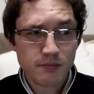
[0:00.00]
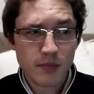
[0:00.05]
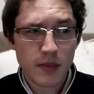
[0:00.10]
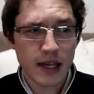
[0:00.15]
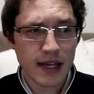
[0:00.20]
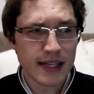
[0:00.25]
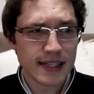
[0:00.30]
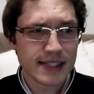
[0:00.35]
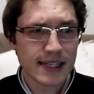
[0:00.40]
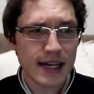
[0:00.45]

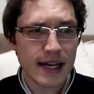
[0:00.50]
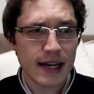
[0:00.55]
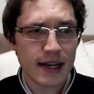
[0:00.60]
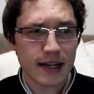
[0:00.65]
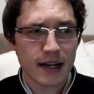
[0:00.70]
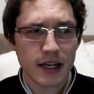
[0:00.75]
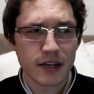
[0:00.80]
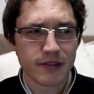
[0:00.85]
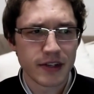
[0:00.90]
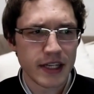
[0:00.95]
is
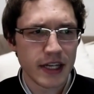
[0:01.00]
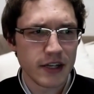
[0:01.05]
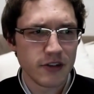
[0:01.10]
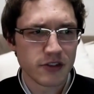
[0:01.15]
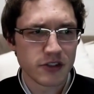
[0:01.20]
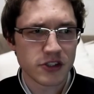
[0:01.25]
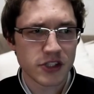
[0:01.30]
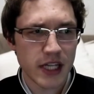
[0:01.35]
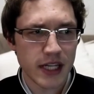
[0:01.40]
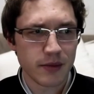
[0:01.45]
kind of a
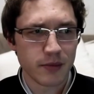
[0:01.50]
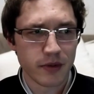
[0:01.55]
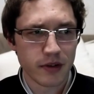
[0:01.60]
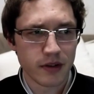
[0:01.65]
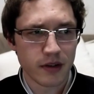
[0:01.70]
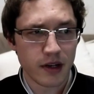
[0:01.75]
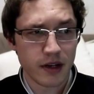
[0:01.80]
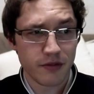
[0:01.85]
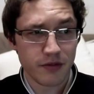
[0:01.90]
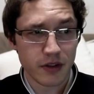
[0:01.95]
dangerous statement,
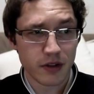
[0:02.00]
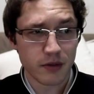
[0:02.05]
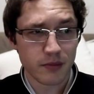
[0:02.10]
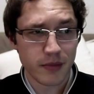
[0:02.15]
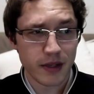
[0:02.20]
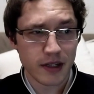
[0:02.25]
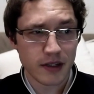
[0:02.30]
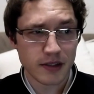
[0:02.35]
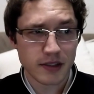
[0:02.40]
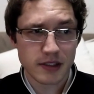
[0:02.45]
I feel,
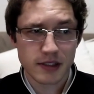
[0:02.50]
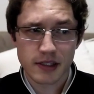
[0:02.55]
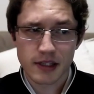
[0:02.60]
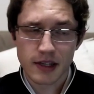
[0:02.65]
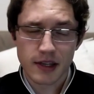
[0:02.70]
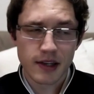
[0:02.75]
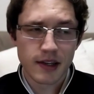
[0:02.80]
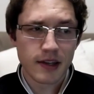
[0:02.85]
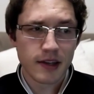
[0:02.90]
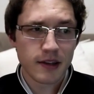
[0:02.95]
because,
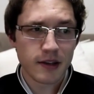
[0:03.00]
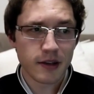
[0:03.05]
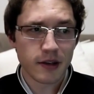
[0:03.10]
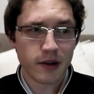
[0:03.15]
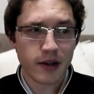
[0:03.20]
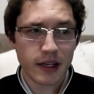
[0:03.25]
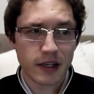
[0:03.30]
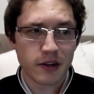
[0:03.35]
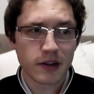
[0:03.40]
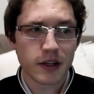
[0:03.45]
you know,
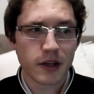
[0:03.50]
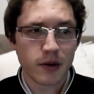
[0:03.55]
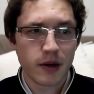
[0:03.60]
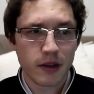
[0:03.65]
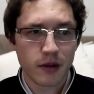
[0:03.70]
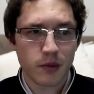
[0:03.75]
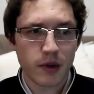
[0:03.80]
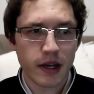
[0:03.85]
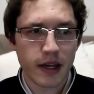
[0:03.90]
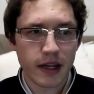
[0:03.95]
it could go
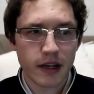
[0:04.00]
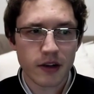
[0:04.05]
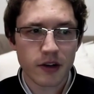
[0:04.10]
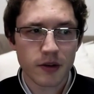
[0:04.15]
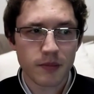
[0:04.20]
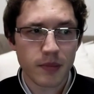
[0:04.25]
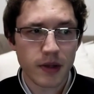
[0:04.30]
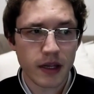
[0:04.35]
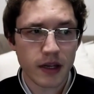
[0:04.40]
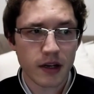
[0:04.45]
either way. It
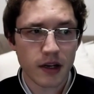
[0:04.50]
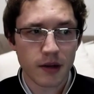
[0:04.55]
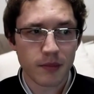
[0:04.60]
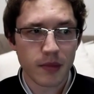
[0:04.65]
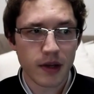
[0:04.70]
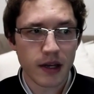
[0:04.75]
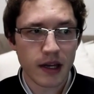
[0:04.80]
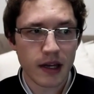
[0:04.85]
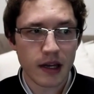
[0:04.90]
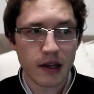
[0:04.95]
could
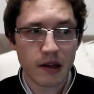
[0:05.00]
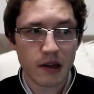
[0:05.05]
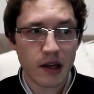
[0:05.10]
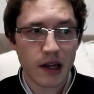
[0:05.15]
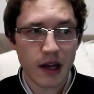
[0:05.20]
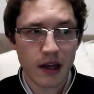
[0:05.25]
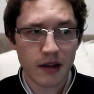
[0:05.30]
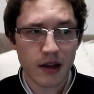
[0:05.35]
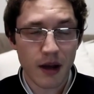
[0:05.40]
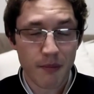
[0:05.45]
become a
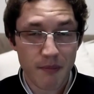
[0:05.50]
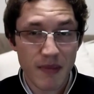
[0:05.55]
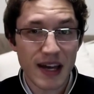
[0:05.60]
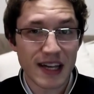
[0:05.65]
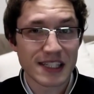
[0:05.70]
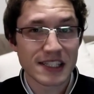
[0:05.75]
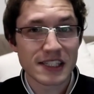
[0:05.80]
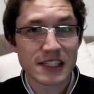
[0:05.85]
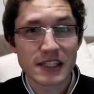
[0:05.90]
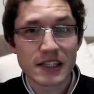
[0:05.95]

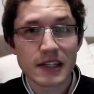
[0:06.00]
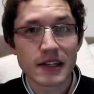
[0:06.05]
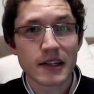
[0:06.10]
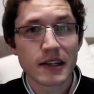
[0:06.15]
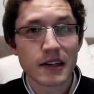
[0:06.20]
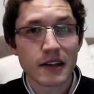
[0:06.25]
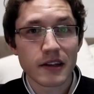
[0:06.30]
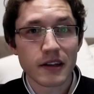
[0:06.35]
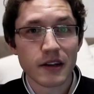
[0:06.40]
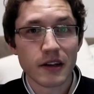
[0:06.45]
mess.
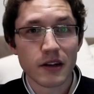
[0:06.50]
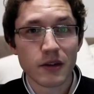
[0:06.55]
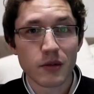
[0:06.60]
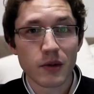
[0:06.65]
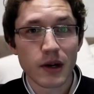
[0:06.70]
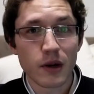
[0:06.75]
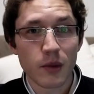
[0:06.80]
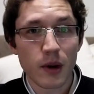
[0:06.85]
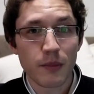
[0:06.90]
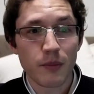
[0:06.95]
You know,
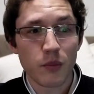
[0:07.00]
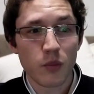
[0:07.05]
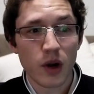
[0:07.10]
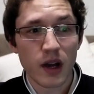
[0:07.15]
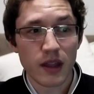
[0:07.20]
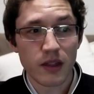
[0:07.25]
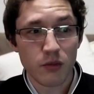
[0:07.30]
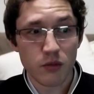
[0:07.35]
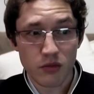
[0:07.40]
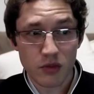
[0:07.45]
where
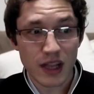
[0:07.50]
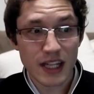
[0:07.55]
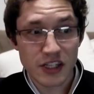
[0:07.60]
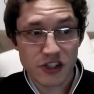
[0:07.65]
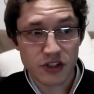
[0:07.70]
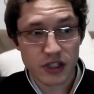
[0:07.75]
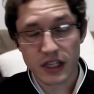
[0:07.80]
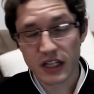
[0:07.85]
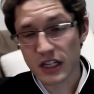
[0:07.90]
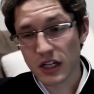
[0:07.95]

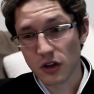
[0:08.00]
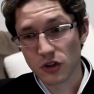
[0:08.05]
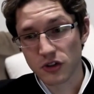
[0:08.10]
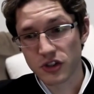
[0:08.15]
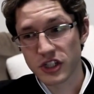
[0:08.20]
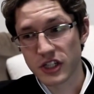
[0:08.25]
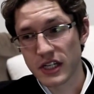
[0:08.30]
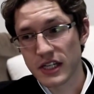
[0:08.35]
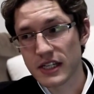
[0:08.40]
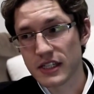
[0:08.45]
literally the
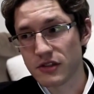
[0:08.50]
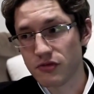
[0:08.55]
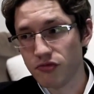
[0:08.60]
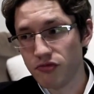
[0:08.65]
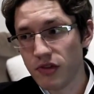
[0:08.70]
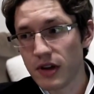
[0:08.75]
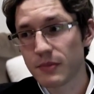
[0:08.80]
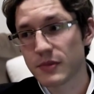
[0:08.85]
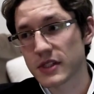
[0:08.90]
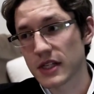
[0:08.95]
culture is
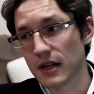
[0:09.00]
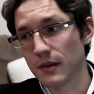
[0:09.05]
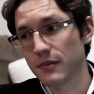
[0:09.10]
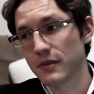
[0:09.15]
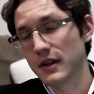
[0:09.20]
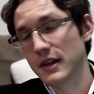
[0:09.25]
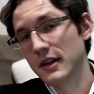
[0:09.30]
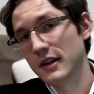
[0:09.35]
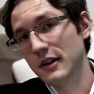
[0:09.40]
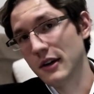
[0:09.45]
ripped up,
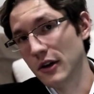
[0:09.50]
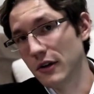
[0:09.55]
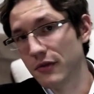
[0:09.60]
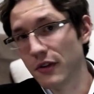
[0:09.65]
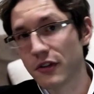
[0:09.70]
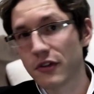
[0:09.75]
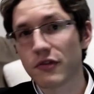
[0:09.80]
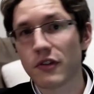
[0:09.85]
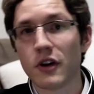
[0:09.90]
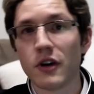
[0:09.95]

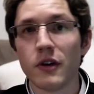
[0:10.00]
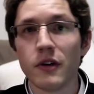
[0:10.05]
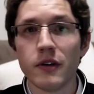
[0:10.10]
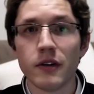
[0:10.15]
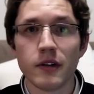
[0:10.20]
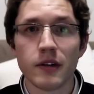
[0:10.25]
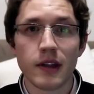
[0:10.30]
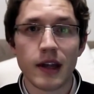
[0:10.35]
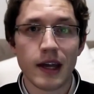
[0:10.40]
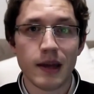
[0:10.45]

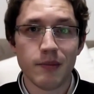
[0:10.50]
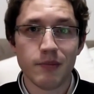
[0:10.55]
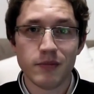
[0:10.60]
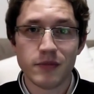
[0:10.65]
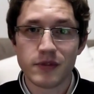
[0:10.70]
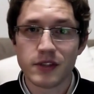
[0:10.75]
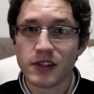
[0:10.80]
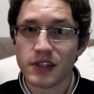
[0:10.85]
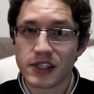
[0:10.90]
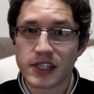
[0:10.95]
overthrown, and
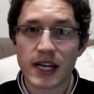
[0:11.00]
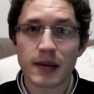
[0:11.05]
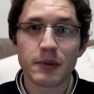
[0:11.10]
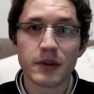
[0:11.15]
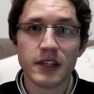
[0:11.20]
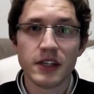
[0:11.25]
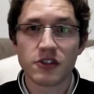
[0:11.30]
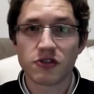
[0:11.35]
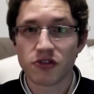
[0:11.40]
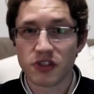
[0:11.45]

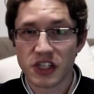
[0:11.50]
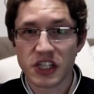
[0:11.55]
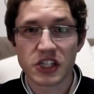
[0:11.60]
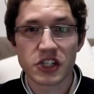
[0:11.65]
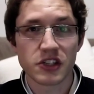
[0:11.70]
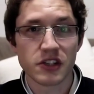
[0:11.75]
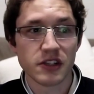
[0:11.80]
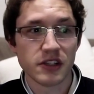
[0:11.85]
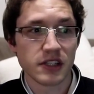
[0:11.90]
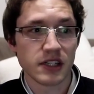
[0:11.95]
Japanese
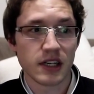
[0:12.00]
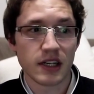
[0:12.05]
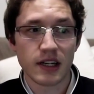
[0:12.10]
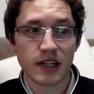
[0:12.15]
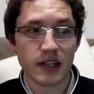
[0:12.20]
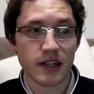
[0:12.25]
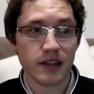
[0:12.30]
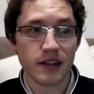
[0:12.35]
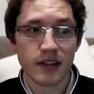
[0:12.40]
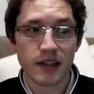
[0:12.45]
traditions
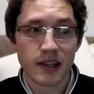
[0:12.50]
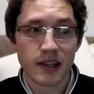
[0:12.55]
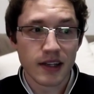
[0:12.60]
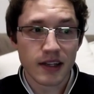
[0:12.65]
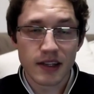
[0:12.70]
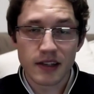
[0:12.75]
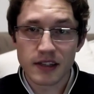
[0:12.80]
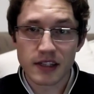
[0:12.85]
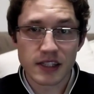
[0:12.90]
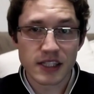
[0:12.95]
are
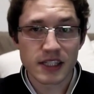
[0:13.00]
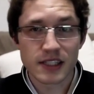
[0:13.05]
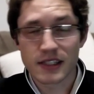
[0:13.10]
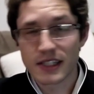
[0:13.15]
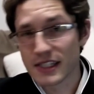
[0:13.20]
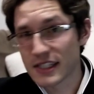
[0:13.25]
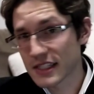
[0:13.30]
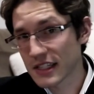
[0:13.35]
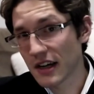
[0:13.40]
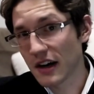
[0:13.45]

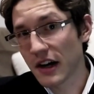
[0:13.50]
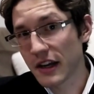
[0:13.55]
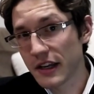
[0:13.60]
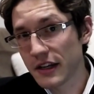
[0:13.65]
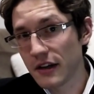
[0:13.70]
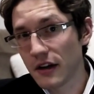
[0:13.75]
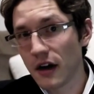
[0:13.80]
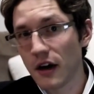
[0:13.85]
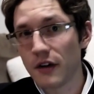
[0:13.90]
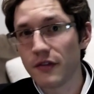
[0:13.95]

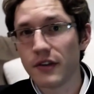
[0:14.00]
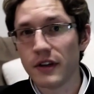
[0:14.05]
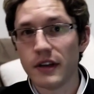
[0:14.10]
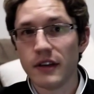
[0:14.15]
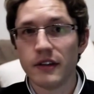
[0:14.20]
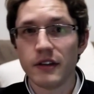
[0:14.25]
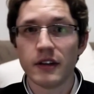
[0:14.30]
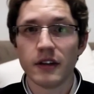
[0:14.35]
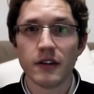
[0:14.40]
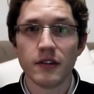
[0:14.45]
discarded of,
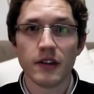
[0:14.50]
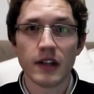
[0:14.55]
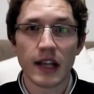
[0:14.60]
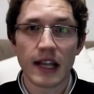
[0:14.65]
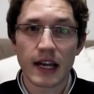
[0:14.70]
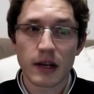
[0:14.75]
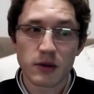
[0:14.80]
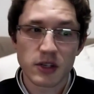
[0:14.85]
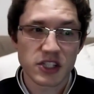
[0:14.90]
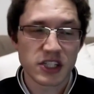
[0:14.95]
and, you know, the
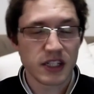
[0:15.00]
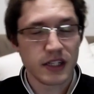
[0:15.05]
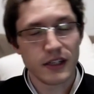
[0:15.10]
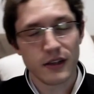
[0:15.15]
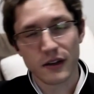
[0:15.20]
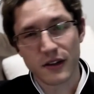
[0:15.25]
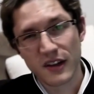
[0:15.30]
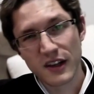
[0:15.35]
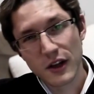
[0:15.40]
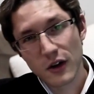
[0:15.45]
language, you
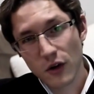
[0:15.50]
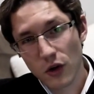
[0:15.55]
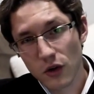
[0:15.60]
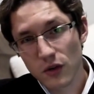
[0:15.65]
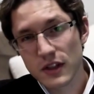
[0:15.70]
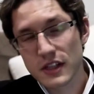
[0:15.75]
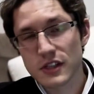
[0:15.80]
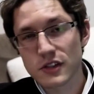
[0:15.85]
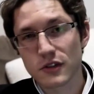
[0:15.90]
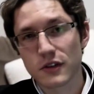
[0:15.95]
know, all
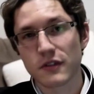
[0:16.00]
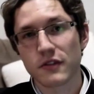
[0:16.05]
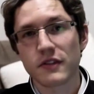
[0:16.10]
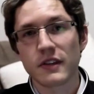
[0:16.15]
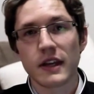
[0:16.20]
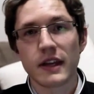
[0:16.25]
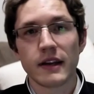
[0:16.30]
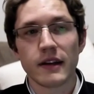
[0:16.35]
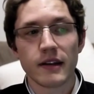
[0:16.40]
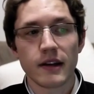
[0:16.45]
this sort of
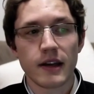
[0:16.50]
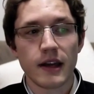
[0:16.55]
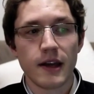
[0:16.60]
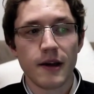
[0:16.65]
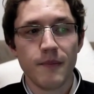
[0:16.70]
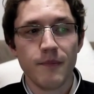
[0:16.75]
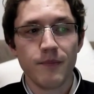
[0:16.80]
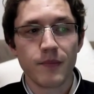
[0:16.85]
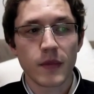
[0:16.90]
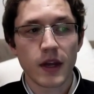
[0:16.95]
thing.
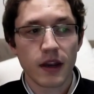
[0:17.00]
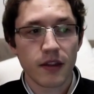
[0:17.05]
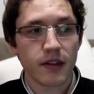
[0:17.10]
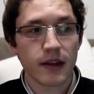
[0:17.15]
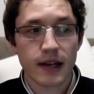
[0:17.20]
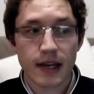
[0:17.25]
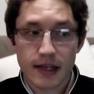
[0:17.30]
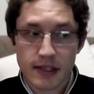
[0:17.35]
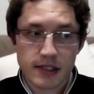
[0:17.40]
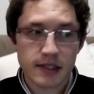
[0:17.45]
I
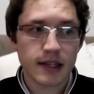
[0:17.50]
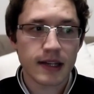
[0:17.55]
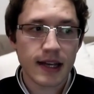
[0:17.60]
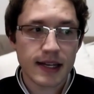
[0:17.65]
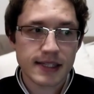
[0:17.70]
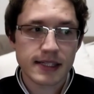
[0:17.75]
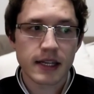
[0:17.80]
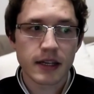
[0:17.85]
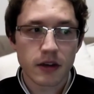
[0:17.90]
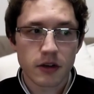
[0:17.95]
think, and
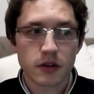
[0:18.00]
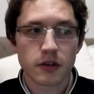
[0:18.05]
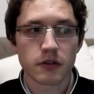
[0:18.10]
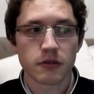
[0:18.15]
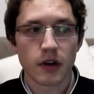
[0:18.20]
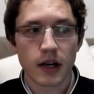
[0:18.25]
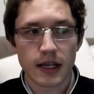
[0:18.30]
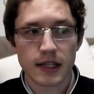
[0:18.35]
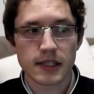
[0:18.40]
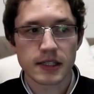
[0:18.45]
as Hiroko
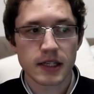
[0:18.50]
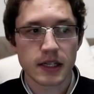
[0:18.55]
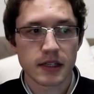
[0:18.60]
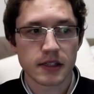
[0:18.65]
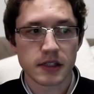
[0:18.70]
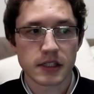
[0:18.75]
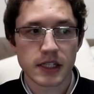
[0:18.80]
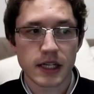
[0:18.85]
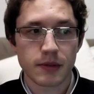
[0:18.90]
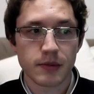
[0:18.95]
rightly said,
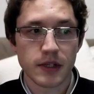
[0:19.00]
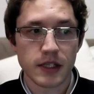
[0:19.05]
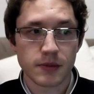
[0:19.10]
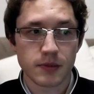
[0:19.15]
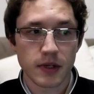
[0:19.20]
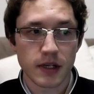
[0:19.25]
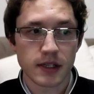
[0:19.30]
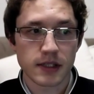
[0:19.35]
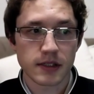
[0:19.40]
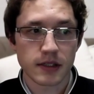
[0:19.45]
as a Japanese
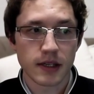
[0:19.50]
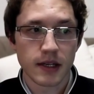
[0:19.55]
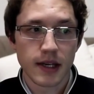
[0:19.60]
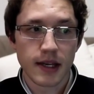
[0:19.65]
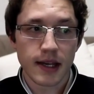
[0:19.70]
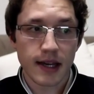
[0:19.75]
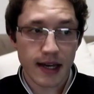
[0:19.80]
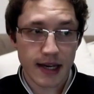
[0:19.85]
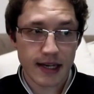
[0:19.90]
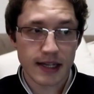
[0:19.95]
person,
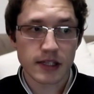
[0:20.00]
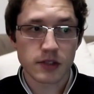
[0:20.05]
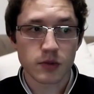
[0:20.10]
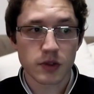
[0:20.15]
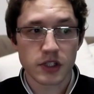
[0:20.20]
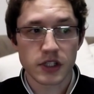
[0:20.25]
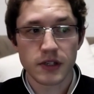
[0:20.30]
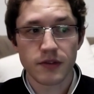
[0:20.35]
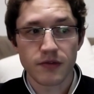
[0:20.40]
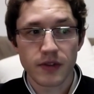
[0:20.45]
and as
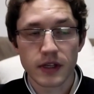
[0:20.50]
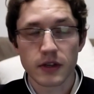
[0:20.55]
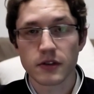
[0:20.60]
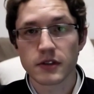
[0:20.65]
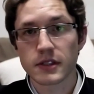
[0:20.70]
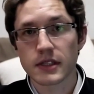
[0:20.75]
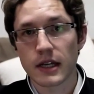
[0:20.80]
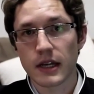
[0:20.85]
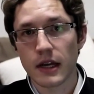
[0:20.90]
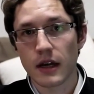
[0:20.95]
what she
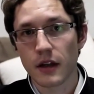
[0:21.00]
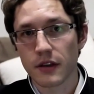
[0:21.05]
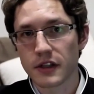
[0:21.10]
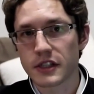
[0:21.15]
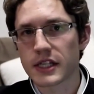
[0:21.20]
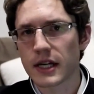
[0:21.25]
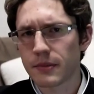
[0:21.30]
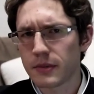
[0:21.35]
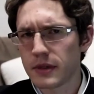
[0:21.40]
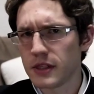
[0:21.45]
feels other
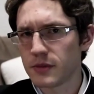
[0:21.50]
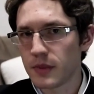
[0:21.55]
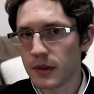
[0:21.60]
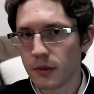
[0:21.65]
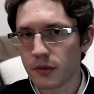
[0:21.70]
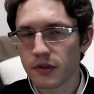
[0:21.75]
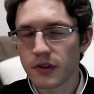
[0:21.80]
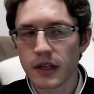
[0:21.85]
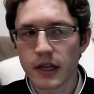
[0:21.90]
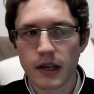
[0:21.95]
Japanese
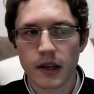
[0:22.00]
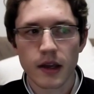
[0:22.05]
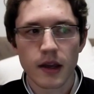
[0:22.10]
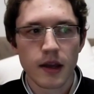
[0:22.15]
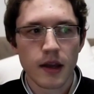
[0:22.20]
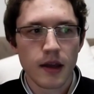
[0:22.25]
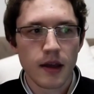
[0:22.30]
people think,